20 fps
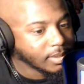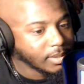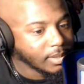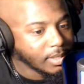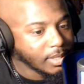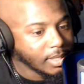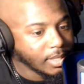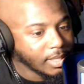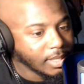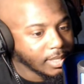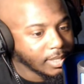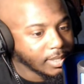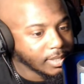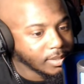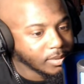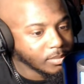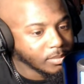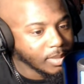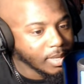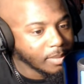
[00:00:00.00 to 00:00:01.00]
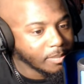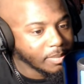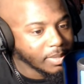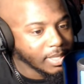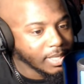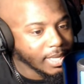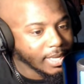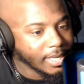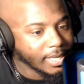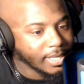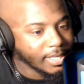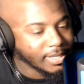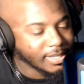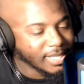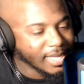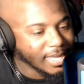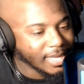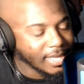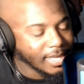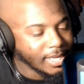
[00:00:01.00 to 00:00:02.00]
and this is what I mean, like, it's
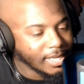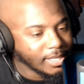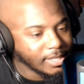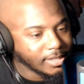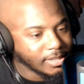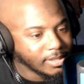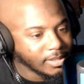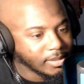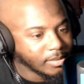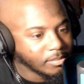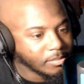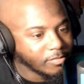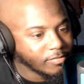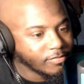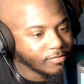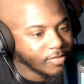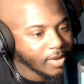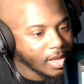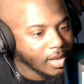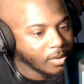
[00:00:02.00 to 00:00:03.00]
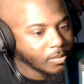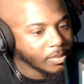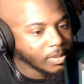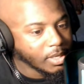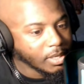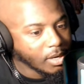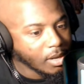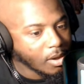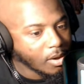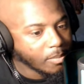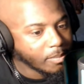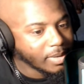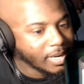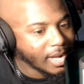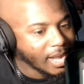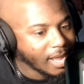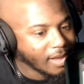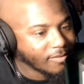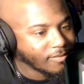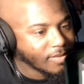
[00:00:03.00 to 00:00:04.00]
like he's following the law but
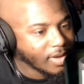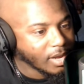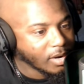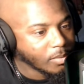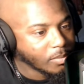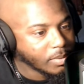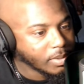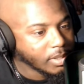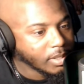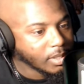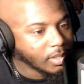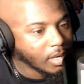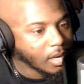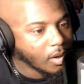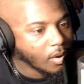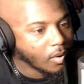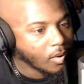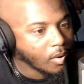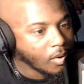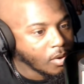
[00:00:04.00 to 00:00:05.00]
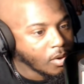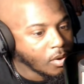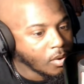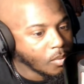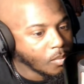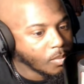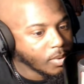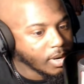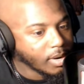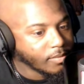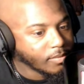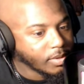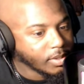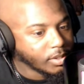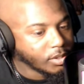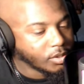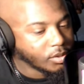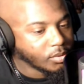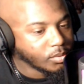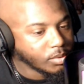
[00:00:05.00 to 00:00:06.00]
not following the law whenever he
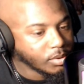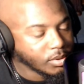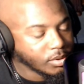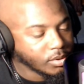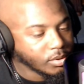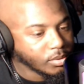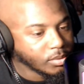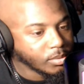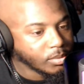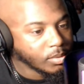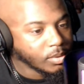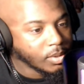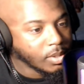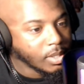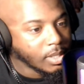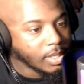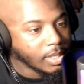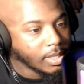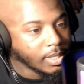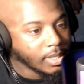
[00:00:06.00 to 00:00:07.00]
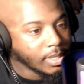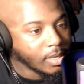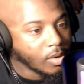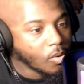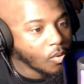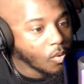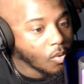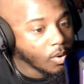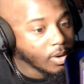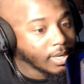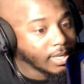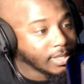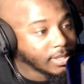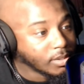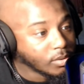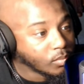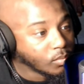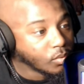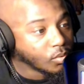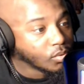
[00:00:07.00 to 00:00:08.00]
chooses to. Or is the
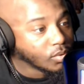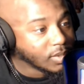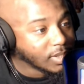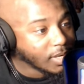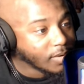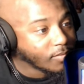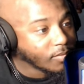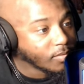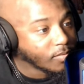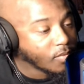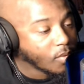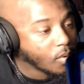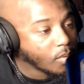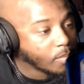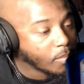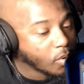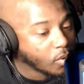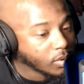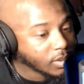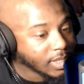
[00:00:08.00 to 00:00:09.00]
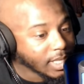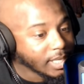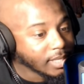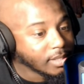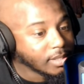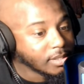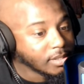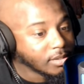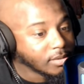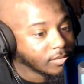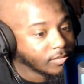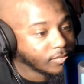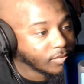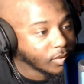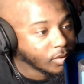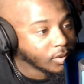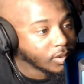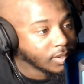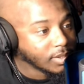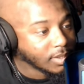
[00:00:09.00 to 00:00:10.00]
rules different for a motorcyclist
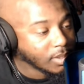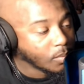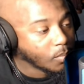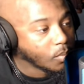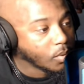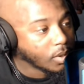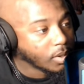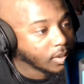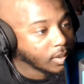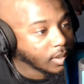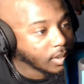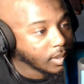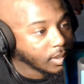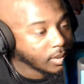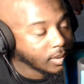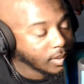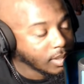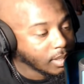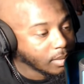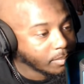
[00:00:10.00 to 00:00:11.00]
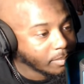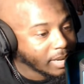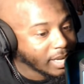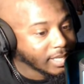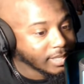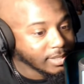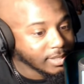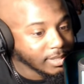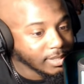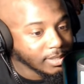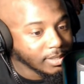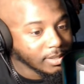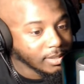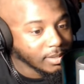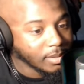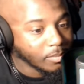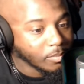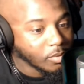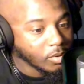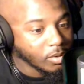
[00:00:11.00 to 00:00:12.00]
versus someone, a bicyclist,
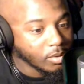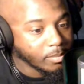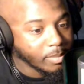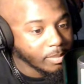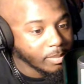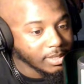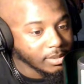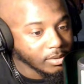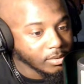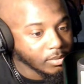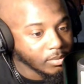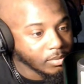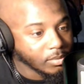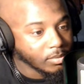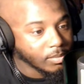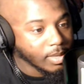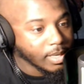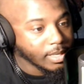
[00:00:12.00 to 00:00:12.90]
someone on a bicycle, right?